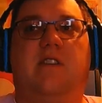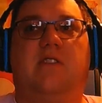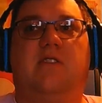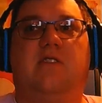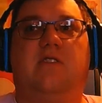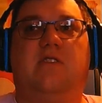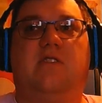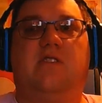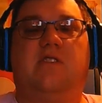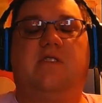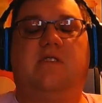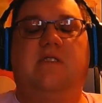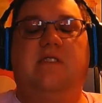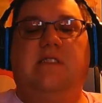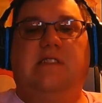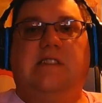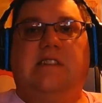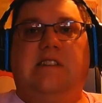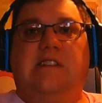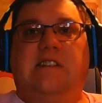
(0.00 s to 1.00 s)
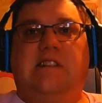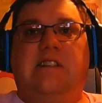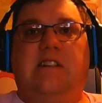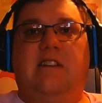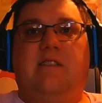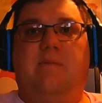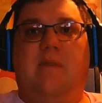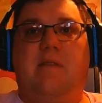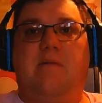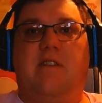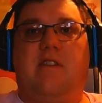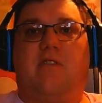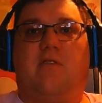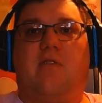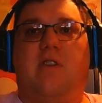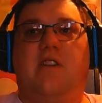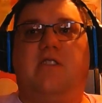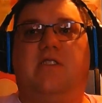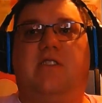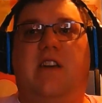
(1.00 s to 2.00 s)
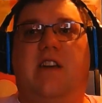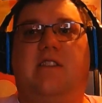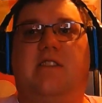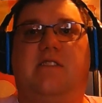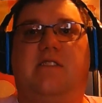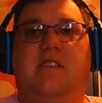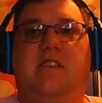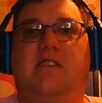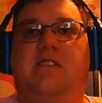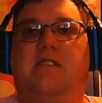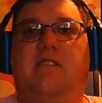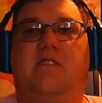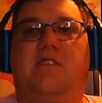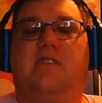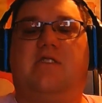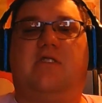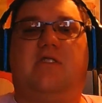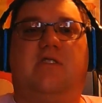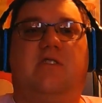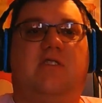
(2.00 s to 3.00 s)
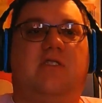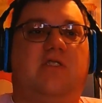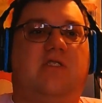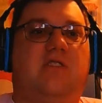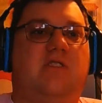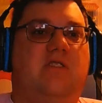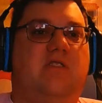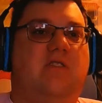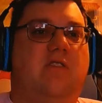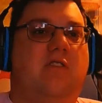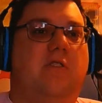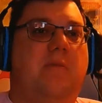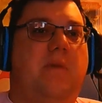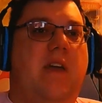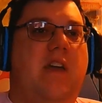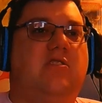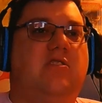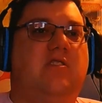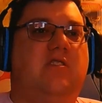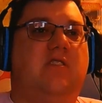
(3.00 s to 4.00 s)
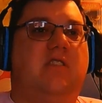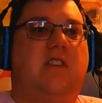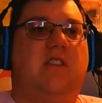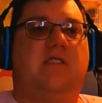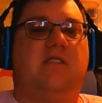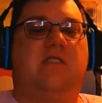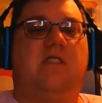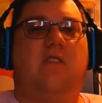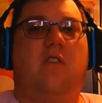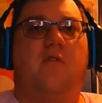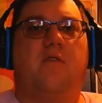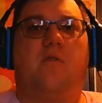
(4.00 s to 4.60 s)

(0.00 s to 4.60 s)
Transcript: just made me cringe, that I just instantly just turn the page just to get the scene over